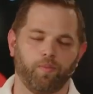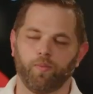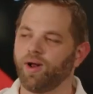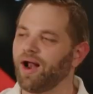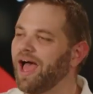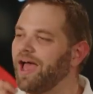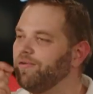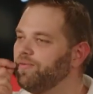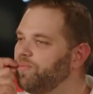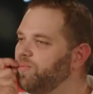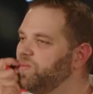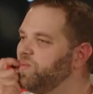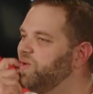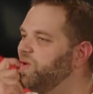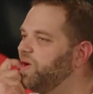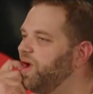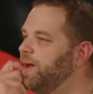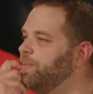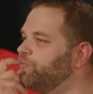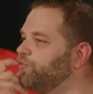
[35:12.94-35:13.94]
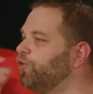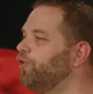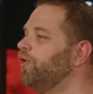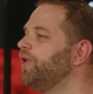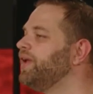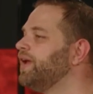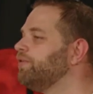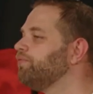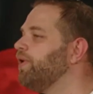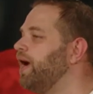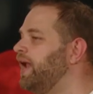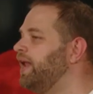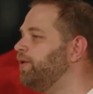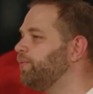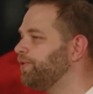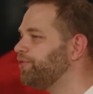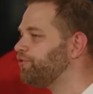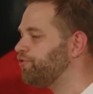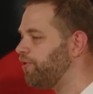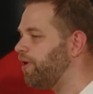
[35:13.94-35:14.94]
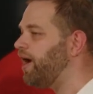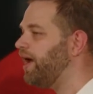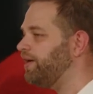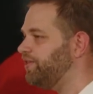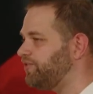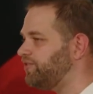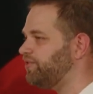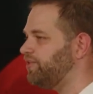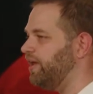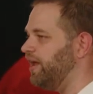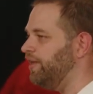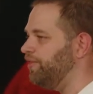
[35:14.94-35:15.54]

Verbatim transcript: When I am ruling and reigning with Christ